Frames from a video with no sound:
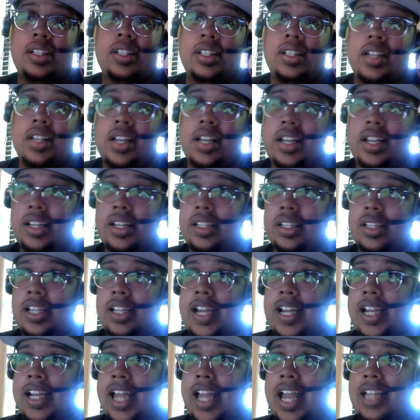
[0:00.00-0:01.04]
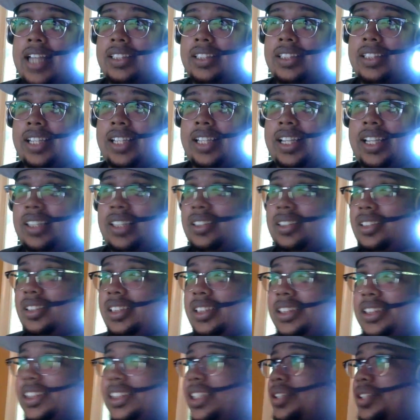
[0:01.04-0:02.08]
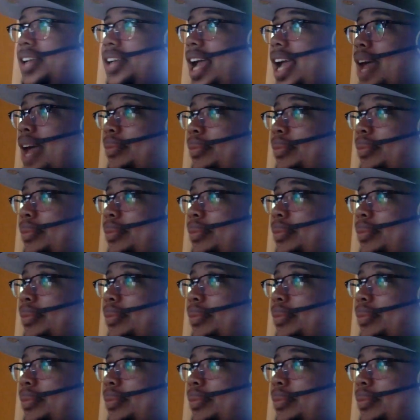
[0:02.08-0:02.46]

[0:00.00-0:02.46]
and like as things continue to happen in